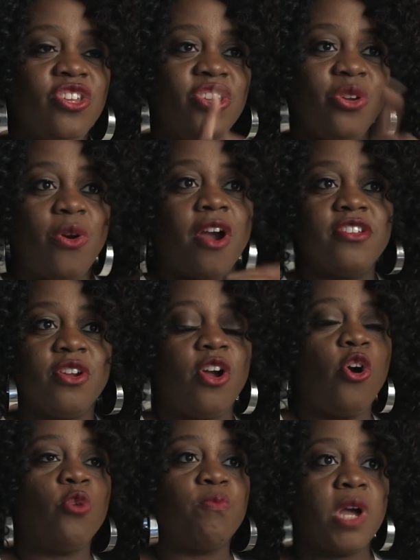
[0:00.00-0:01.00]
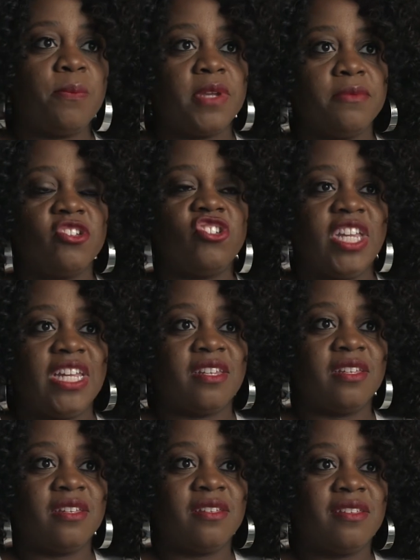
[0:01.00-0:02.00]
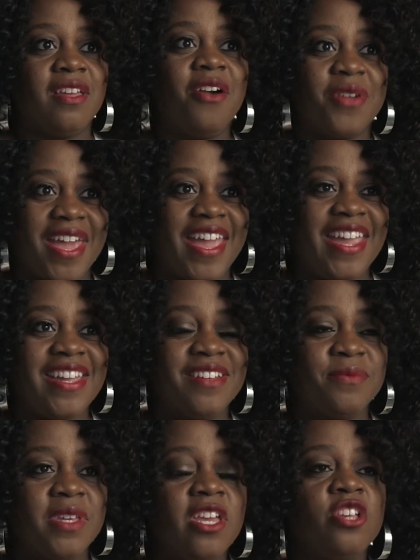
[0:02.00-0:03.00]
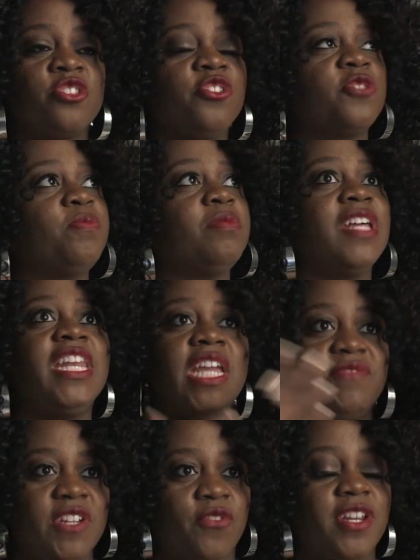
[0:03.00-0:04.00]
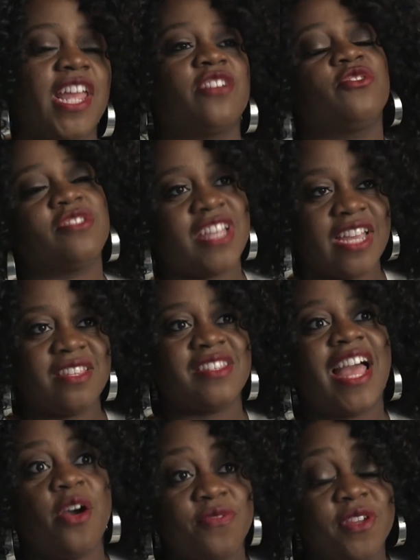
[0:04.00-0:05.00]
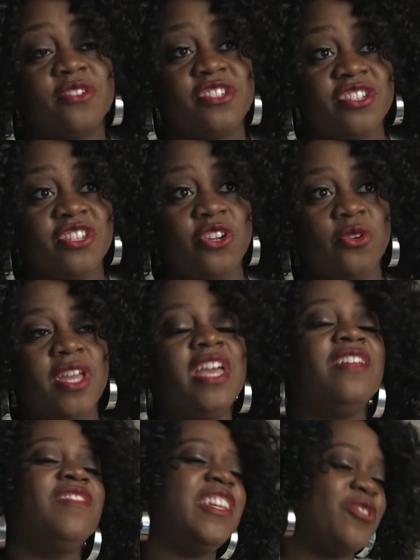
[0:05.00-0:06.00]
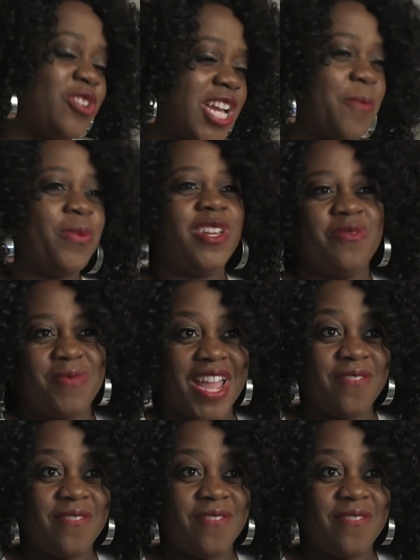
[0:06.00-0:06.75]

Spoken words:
You are your own pumping machine, okay? So there's plenty of different exercises out there to do. These are a couple of my